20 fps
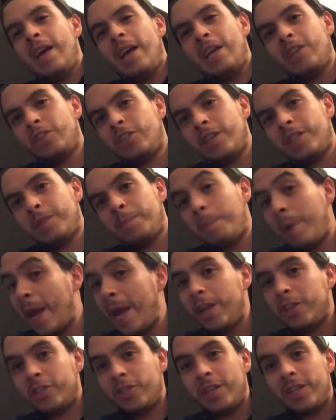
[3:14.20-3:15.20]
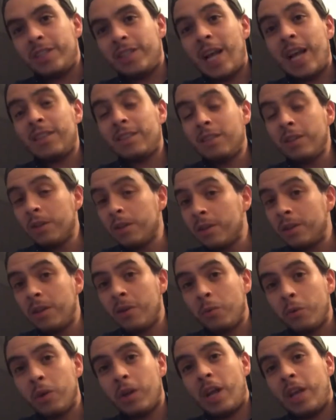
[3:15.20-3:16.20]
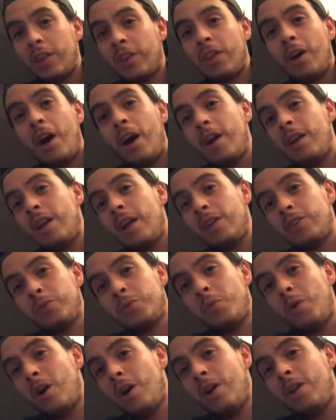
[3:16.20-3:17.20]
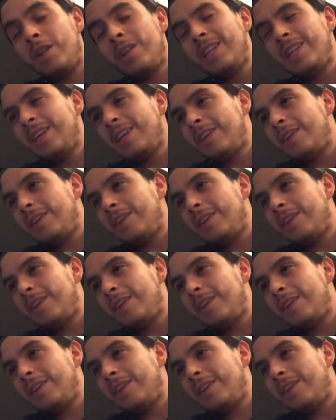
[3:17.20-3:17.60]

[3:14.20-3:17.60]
It's just patience. That's literally what I thought as well.